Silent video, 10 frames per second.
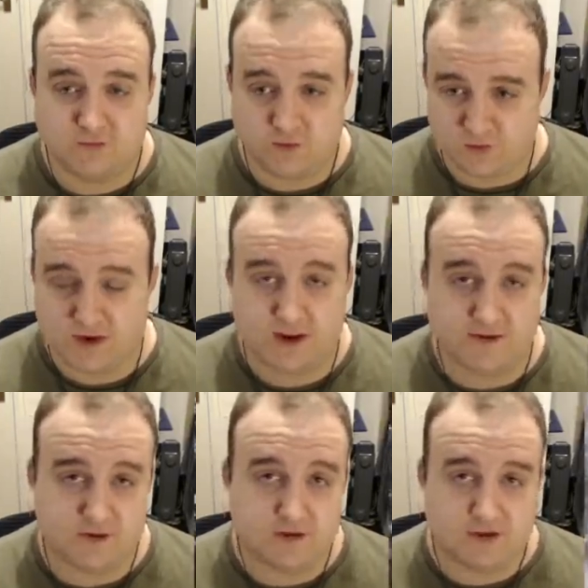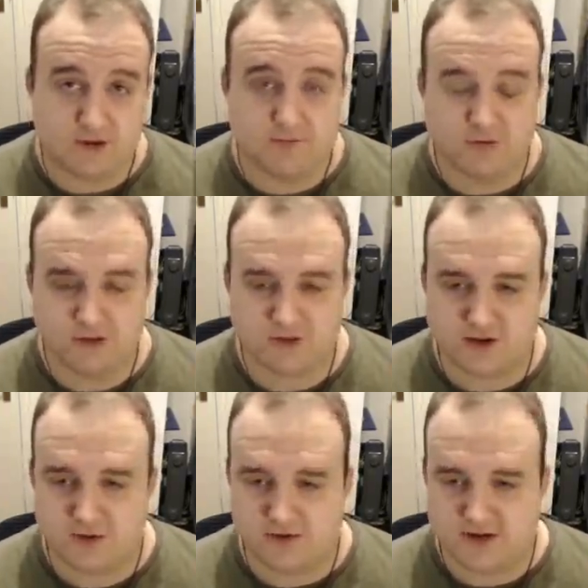with when I do and don't pull the
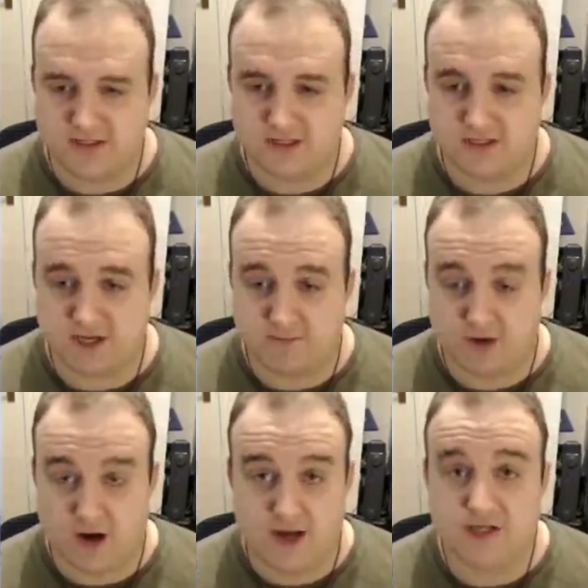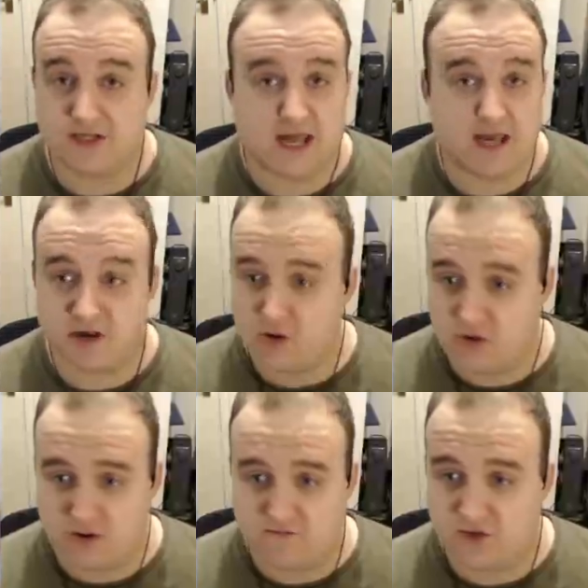trigger with an ATGM, but I just had no
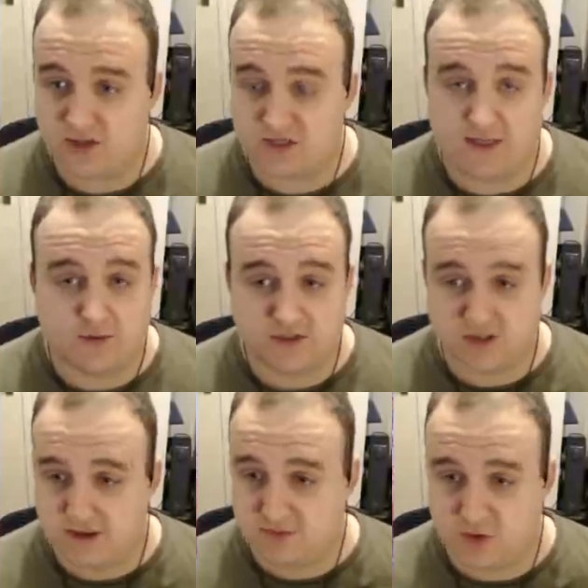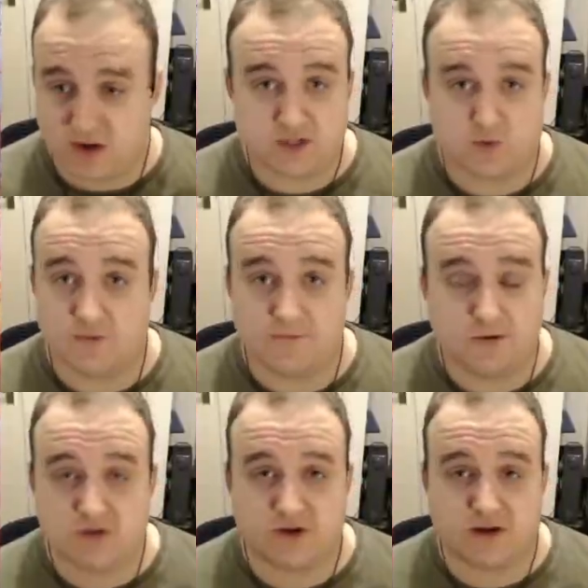confidence. There were times when I just wouldn't pull
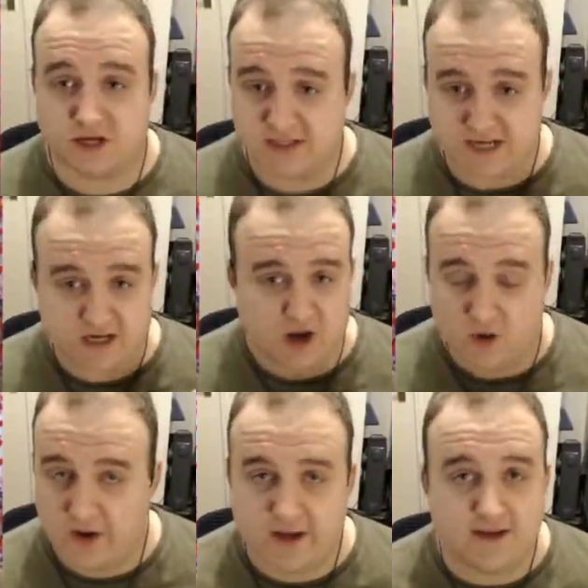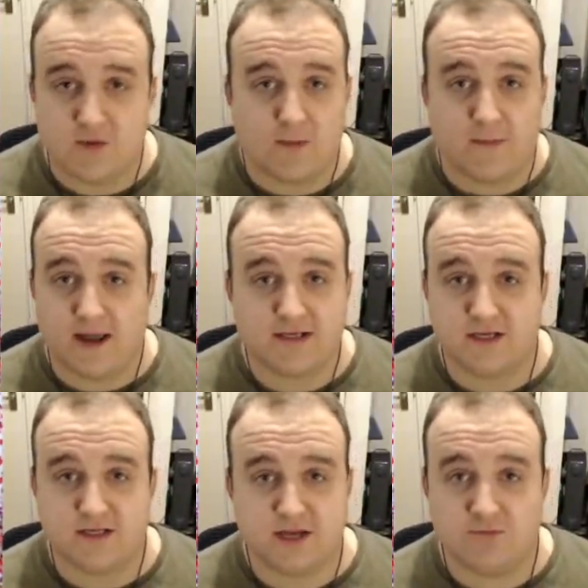the trigger because I had no idea where my
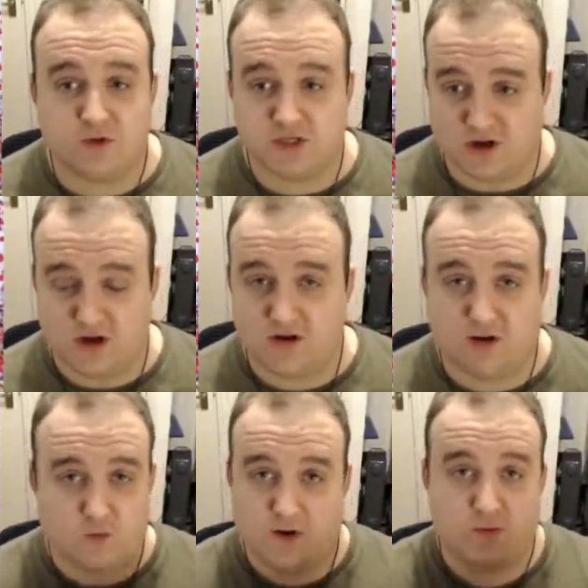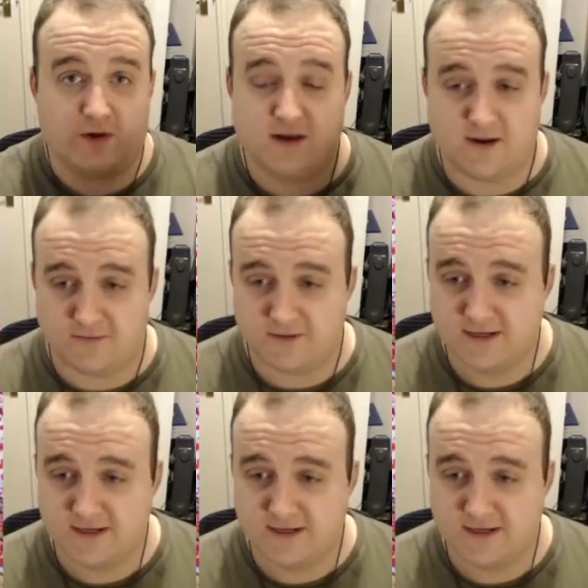ATGM would start and where it would end up.